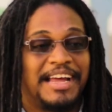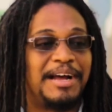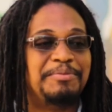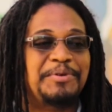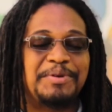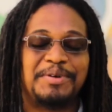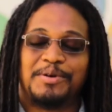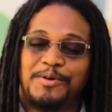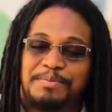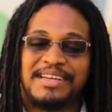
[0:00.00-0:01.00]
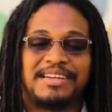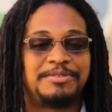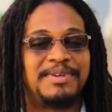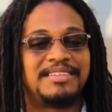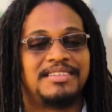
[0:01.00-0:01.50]
yeah, I'm hoping and
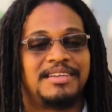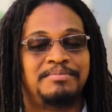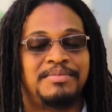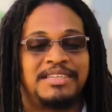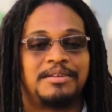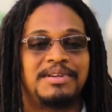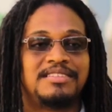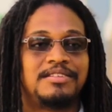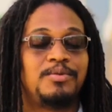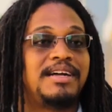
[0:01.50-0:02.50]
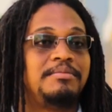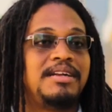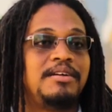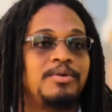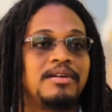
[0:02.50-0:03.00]
expecting them incubator to widen my
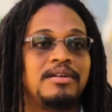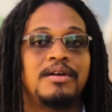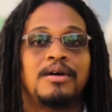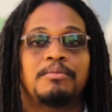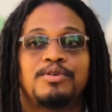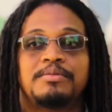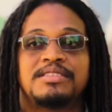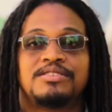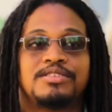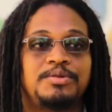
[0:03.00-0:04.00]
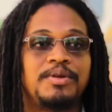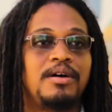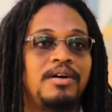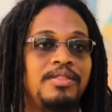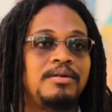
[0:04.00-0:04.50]
network, put me in touch with
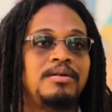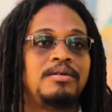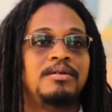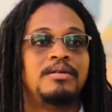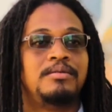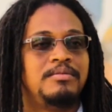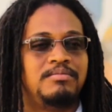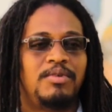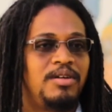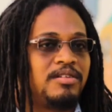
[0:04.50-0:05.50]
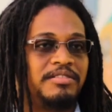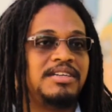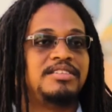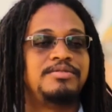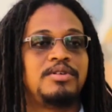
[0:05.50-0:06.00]
other, other
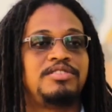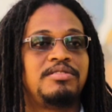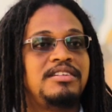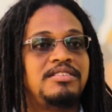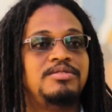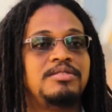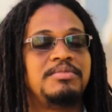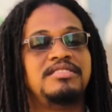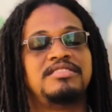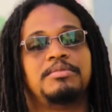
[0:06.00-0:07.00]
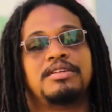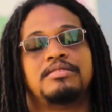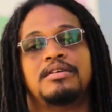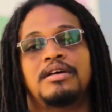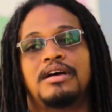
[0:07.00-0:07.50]
creatives who are trying to do something similar,
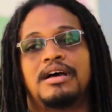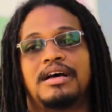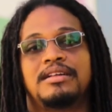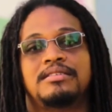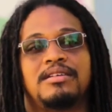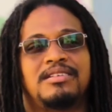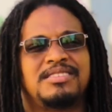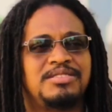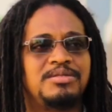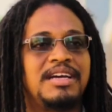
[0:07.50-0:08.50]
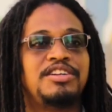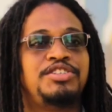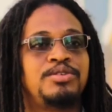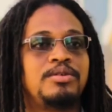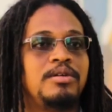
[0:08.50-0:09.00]
and also kind of
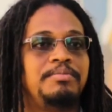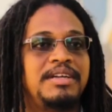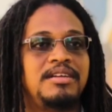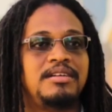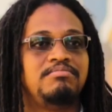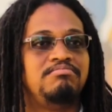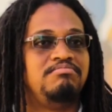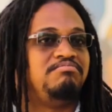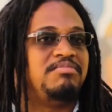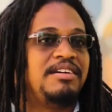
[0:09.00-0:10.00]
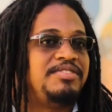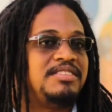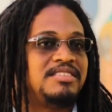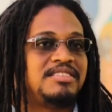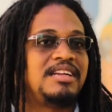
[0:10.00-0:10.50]
shore up any
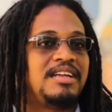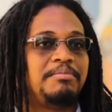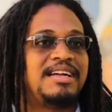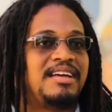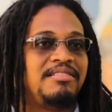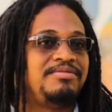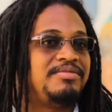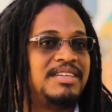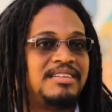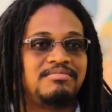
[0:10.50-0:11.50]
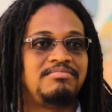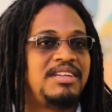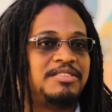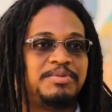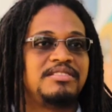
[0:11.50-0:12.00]
deficits that I might have in
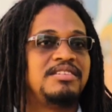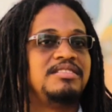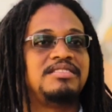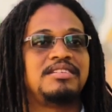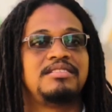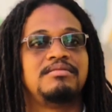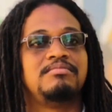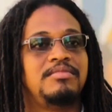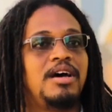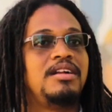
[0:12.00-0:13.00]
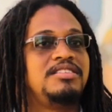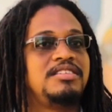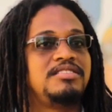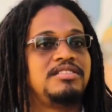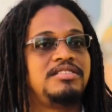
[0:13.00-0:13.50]
experience and knowledge
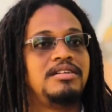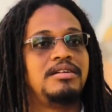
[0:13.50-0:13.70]
and such.